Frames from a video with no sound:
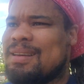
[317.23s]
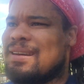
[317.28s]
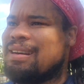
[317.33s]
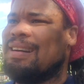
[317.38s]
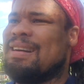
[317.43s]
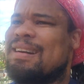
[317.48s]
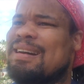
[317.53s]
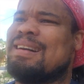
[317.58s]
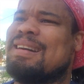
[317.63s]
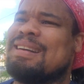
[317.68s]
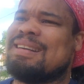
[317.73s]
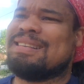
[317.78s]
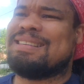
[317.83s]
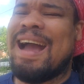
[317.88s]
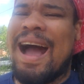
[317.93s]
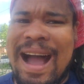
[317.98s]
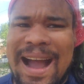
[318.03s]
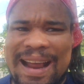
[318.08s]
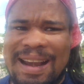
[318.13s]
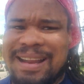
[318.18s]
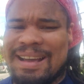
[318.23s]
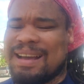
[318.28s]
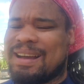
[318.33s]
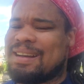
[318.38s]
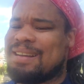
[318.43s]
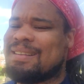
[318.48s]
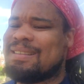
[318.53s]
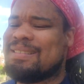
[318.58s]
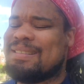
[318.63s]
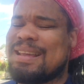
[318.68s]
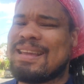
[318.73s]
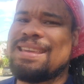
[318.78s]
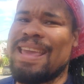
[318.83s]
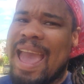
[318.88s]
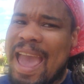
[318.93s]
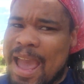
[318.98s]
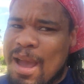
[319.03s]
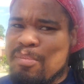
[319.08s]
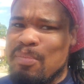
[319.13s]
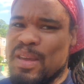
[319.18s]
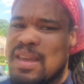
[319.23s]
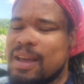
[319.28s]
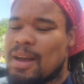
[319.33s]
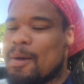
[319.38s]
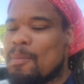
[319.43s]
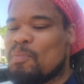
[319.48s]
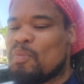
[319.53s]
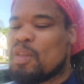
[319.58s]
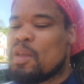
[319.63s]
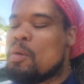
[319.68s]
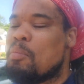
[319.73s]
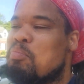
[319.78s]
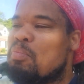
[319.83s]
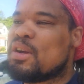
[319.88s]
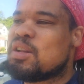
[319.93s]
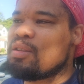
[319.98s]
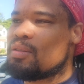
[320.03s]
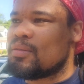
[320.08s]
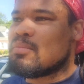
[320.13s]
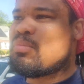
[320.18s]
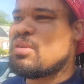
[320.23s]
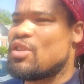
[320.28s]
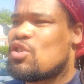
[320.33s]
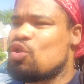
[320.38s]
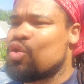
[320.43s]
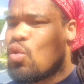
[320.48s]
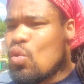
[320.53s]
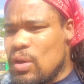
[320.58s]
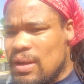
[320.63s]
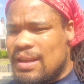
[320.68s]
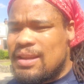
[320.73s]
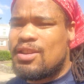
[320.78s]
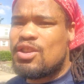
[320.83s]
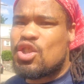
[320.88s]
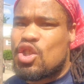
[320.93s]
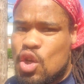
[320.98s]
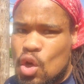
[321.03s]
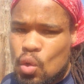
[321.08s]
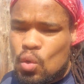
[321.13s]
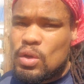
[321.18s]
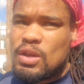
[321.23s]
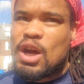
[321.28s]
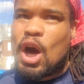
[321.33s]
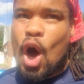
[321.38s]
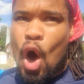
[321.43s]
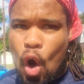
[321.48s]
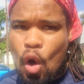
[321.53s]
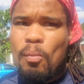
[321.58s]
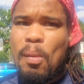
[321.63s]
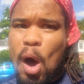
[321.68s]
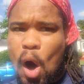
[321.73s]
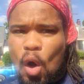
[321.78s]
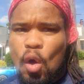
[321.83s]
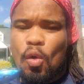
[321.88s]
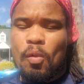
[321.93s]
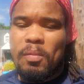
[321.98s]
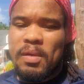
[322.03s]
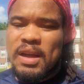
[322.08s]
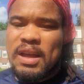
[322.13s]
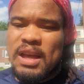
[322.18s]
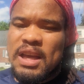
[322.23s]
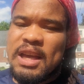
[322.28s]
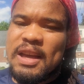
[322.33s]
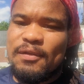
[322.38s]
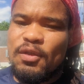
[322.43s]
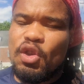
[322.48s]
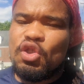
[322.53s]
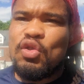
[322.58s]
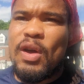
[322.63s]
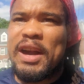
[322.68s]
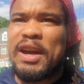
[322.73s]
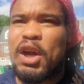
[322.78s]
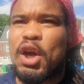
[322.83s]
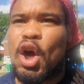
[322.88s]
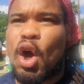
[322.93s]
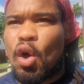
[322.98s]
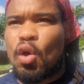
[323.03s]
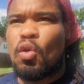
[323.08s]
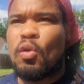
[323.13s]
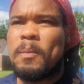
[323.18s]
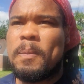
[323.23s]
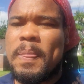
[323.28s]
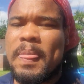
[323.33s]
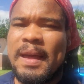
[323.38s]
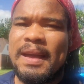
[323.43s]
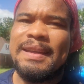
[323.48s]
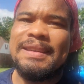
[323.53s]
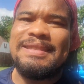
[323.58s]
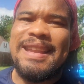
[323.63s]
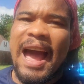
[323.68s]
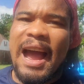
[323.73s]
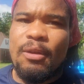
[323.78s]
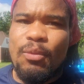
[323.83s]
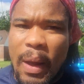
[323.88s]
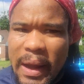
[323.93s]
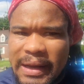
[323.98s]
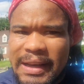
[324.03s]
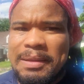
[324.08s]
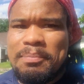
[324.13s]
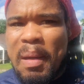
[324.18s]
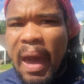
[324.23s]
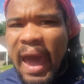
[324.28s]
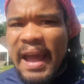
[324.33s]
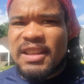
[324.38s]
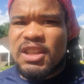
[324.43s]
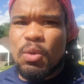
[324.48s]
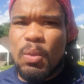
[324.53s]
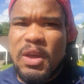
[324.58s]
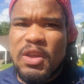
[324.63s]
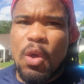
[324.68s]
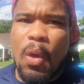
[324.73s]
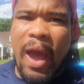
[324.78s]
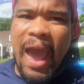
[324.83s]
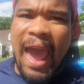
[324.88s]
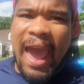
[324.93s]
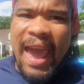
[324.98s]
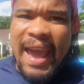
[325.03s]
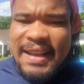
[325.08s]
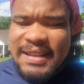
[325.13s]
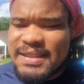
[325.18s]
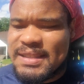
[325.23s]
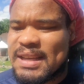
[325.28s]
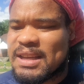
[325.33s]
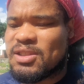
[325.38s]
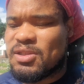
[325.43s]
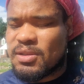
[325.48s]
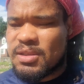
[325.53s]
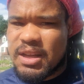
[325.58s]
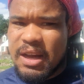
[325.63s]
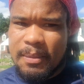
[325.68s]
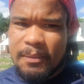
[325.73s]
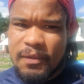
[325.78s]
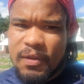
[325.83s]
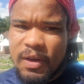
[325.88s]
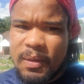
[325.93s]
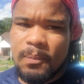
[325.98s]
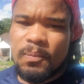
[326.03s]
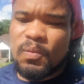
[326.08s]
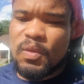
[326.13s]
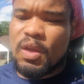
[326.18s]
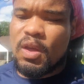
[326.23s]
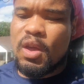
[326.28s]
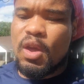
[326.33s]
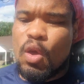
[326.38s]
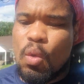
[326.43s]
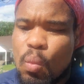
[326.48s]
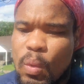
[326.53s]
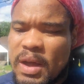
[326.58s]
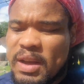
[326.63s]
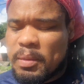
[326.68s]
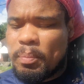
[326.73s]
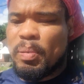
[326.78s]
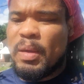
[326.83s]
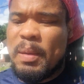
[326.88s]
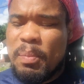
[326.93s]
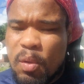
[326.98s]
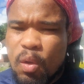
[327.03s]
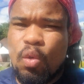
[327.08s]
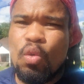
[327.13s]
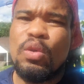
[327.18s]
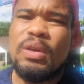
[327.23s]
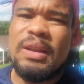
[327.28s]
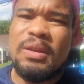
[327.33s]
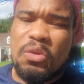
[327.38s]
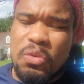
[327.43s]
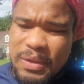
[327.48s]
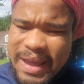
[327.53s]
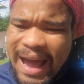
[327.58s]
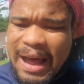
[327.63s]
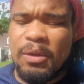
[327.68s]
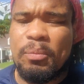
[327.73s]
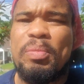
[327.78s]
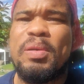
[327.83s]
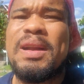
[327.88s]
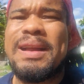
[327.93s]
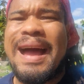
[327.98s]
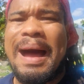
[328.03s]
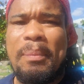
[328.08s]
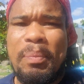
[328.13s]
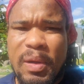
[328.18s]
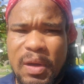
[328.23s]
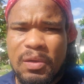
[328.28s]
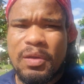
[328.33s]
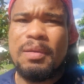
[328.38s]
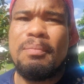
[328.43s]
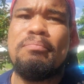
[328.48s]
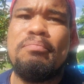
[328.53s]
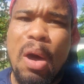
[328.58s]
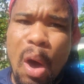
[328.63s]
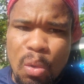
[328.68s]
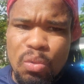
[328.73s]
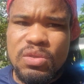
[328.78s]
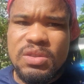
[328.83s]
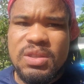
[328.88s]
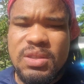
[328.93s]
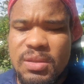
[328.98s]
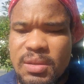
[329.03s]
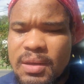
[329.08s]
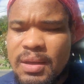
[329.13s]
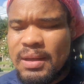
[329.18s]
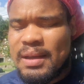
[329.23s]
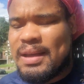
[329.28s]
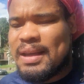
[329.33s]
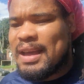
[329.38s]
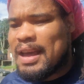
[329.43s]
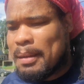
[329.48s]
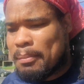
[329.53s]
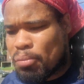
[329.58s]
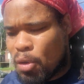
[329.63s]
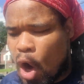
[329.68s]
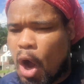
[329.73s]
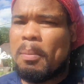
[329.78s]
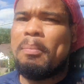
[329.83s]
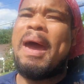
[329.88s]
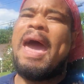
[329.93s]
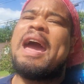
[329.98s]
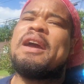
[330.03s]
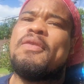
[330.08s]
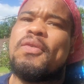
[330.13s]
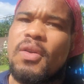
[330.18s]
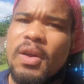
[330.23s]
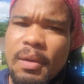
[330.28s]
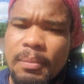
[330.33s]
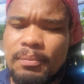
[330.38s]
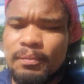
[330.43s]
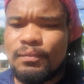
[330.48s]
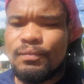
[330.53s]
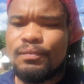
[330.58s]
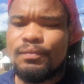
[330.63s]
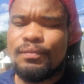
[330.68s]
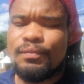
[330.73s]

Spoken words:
Ghana, the Gambia. But truly home. If you're trying to go directly back to where your ancestors come from, where the people who got put on them boats and brought back from,